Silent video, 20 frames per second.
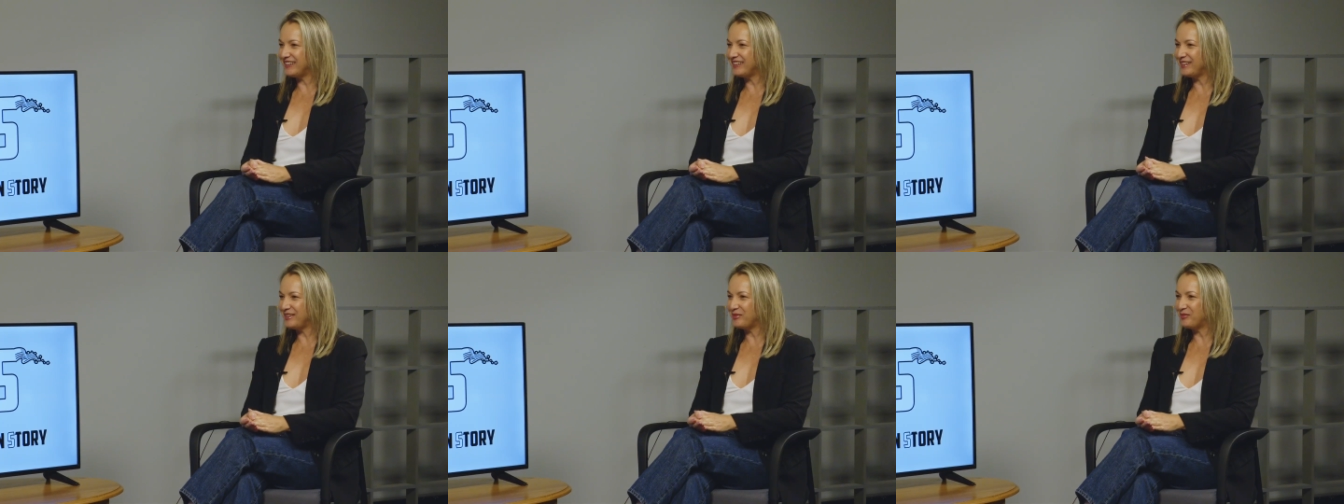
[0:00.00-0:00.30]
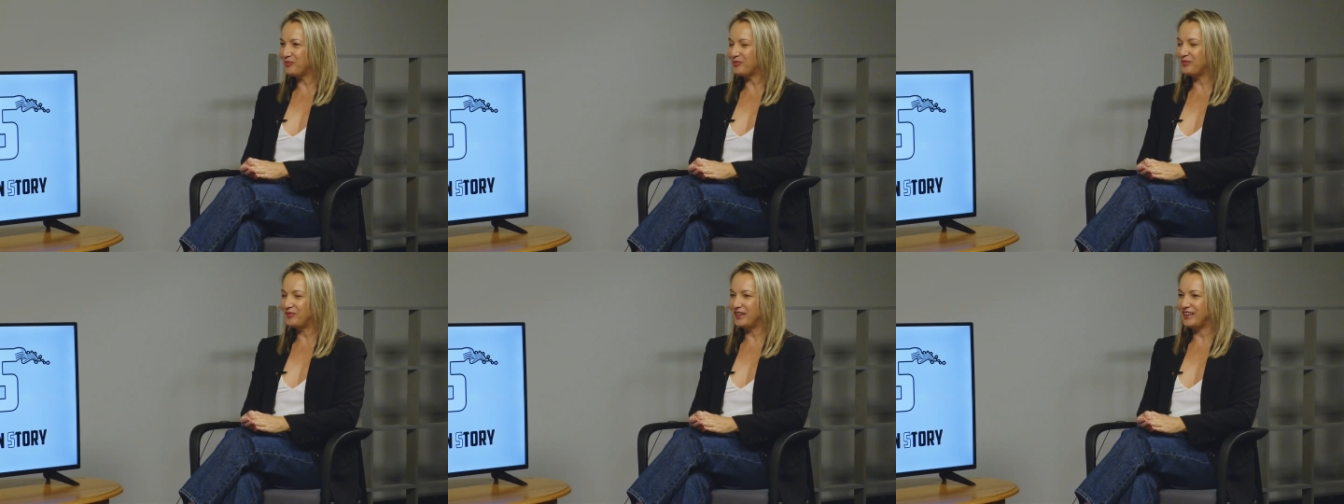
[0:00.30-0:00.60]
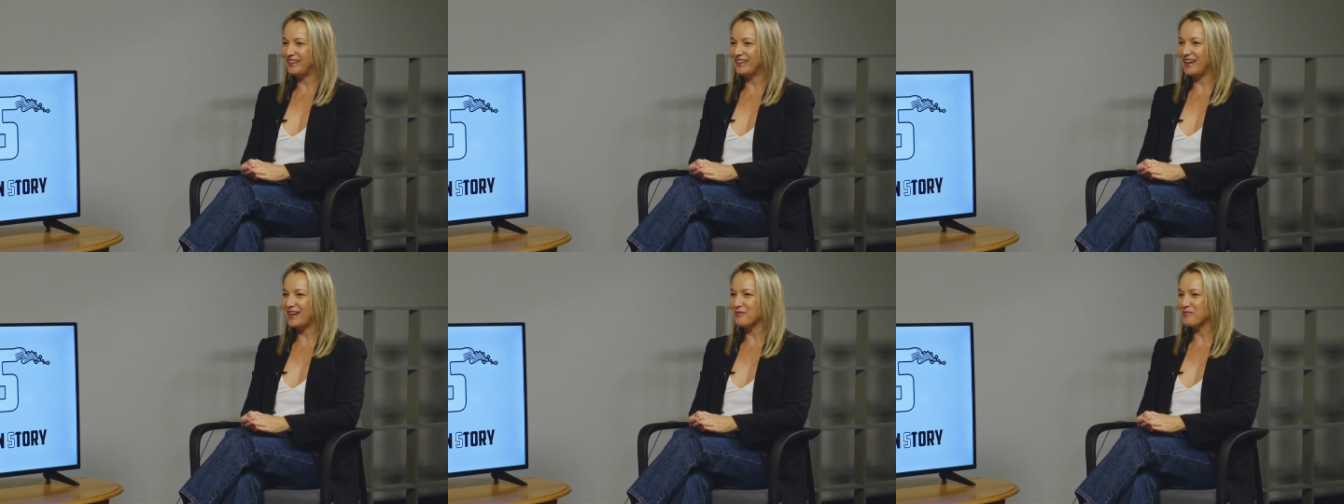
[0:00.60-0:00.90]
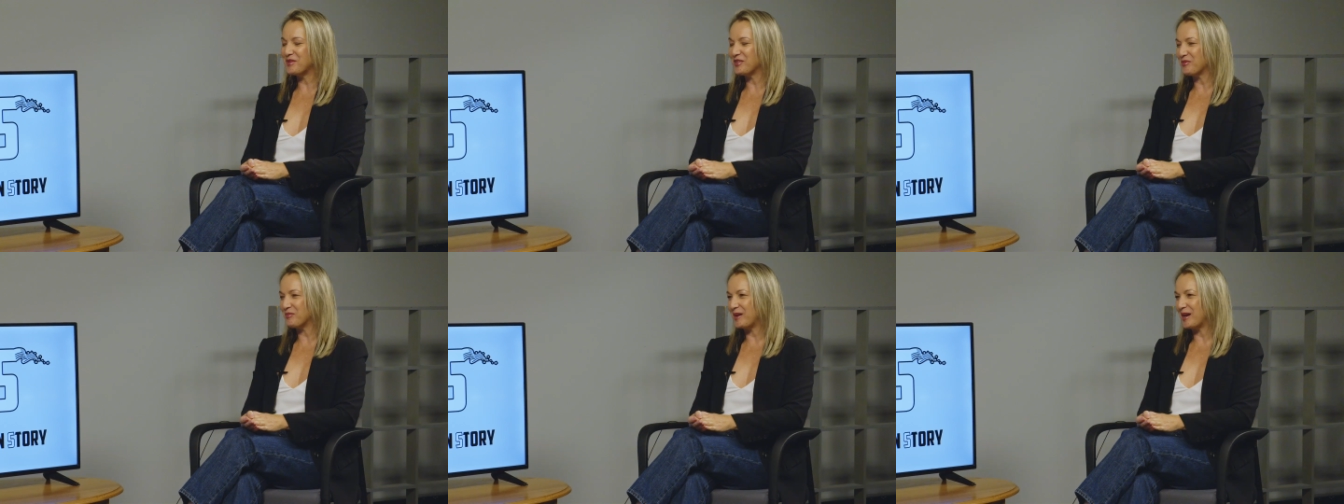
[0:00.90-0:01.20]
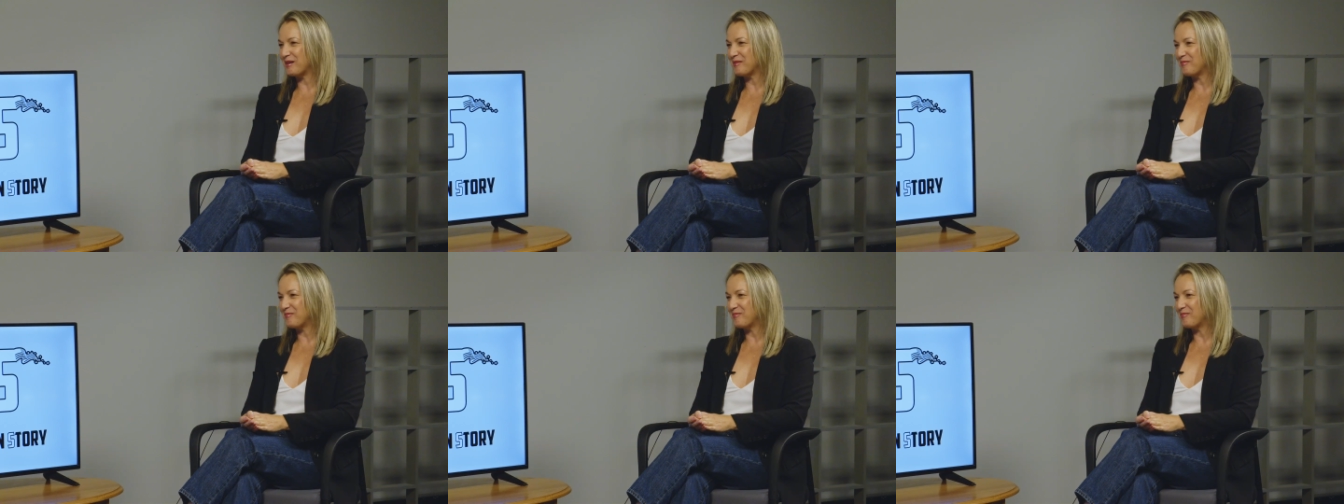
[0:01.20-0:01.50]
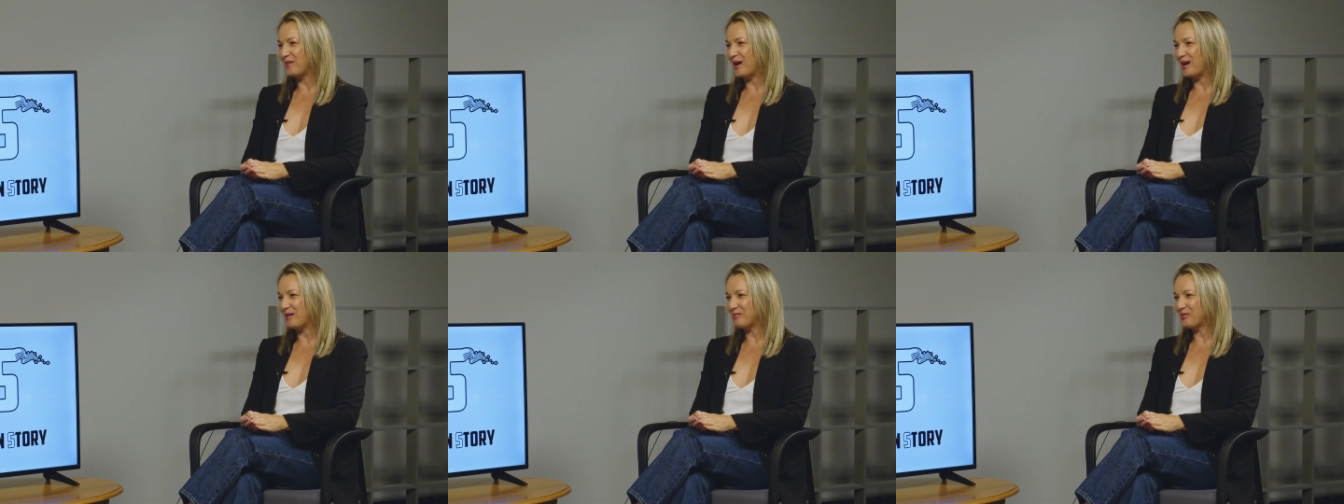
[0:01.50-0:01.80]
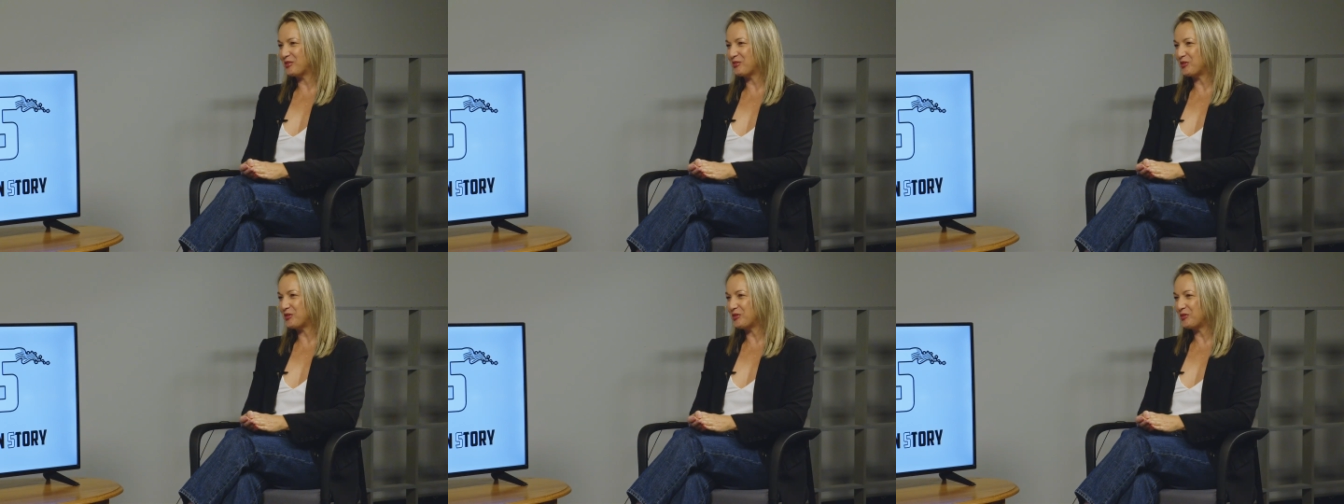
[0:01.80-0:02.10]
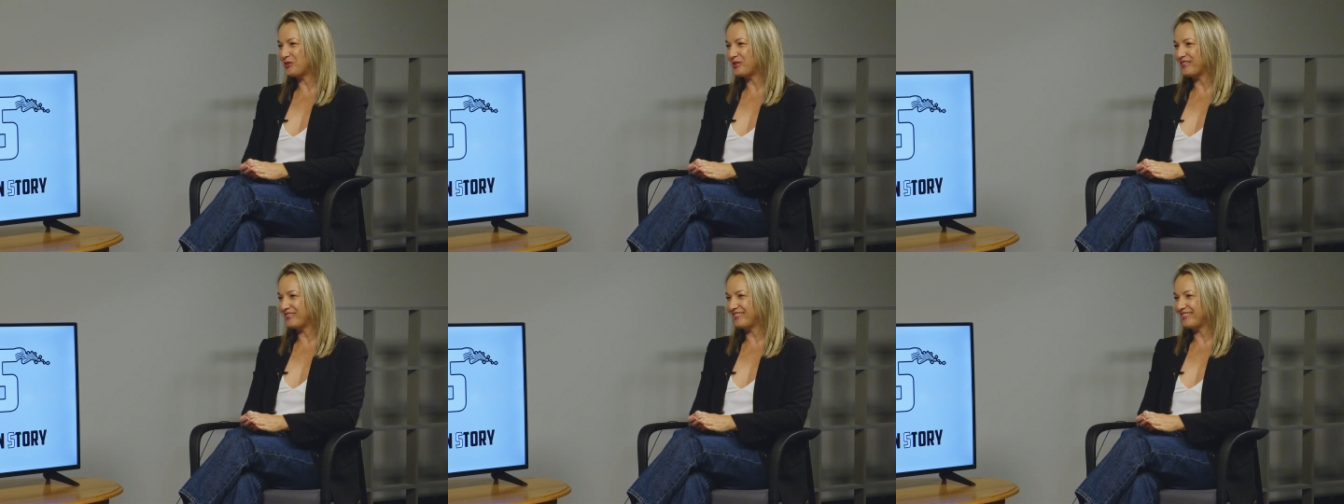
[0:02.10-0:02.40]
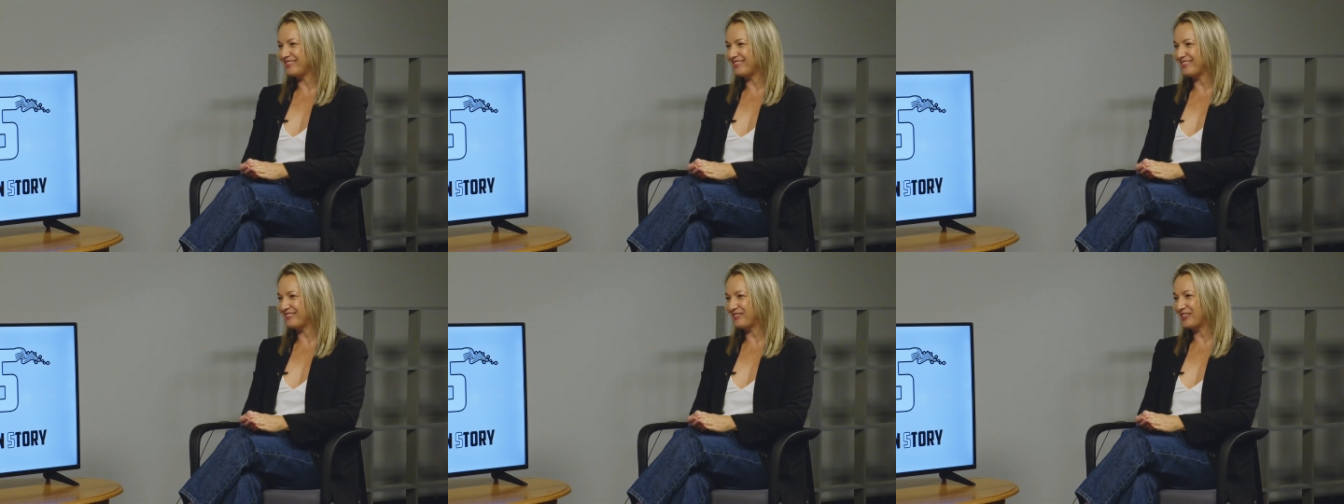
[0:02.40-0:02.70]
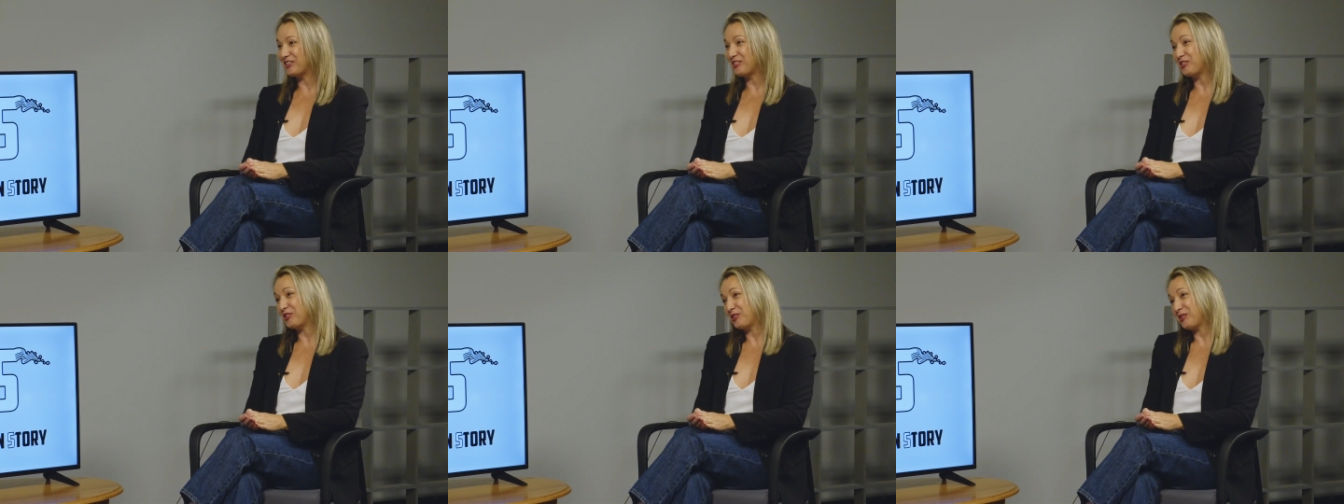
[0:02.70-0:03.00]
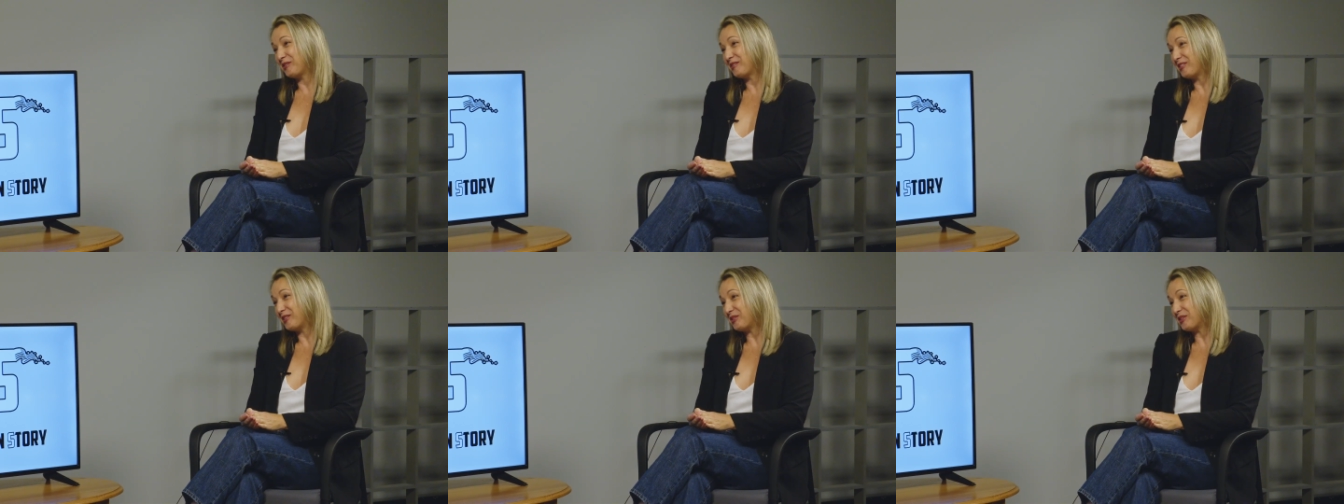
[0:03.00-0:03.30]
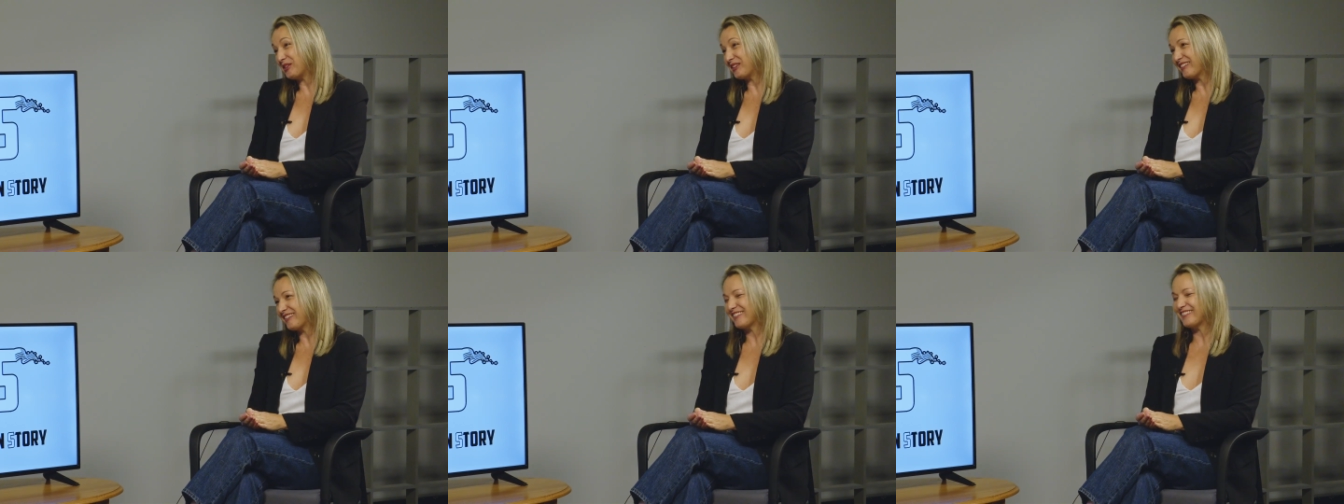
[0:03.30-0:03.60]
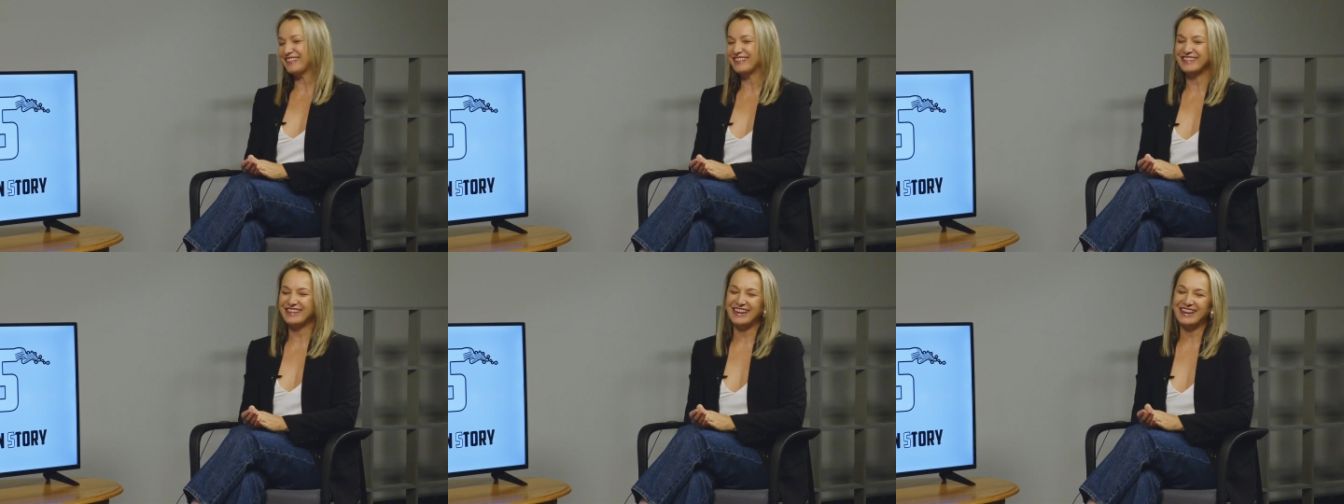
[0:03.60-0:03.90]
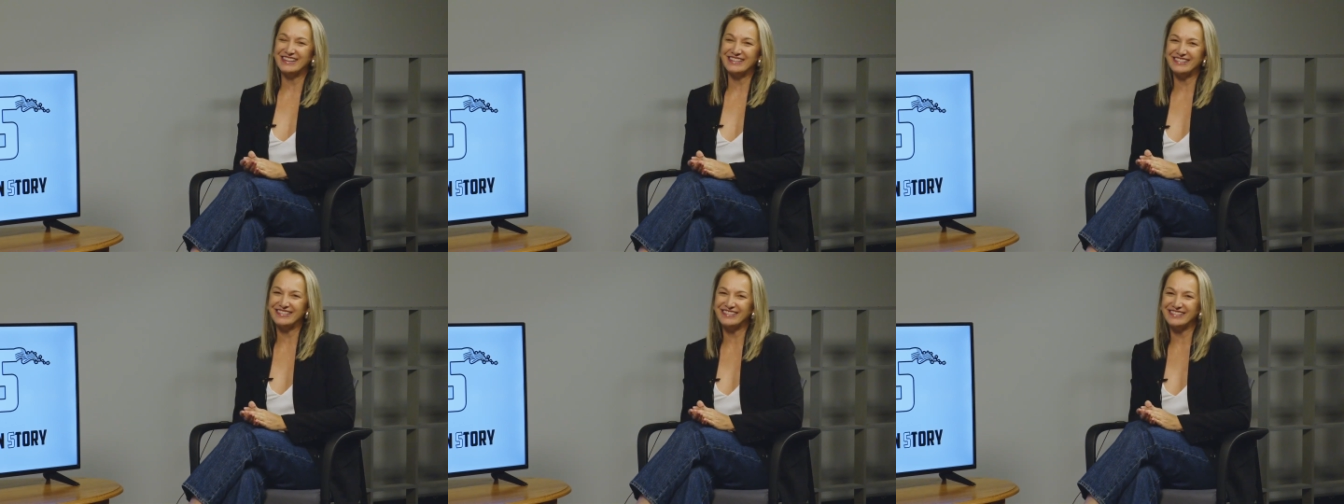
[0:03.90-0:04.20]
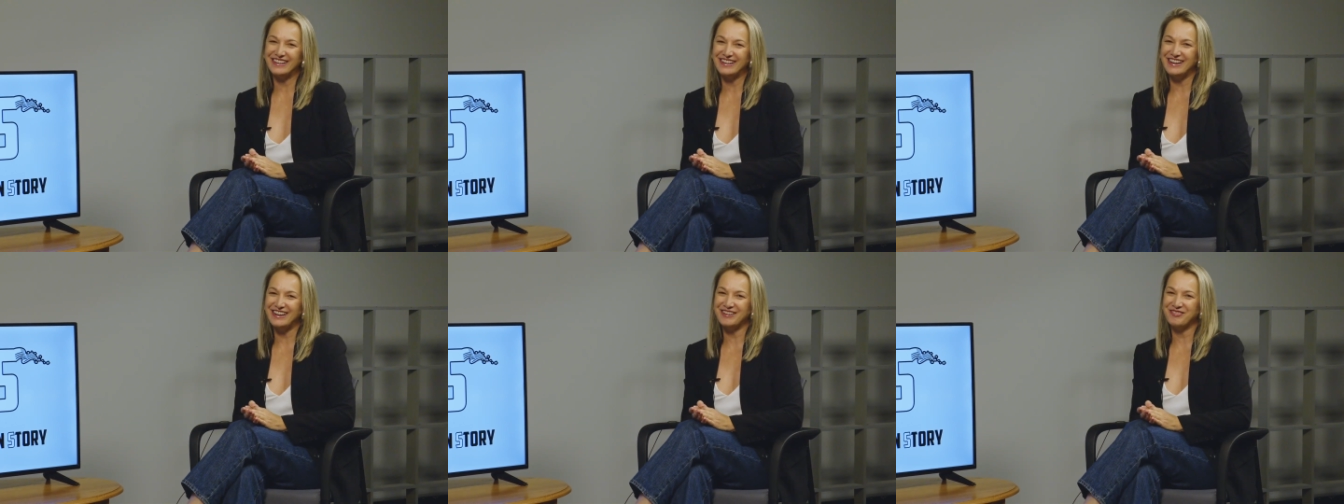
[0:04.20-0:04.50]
mm-hmm. but I miss my mom's food when right. she cooks. Yes, right. I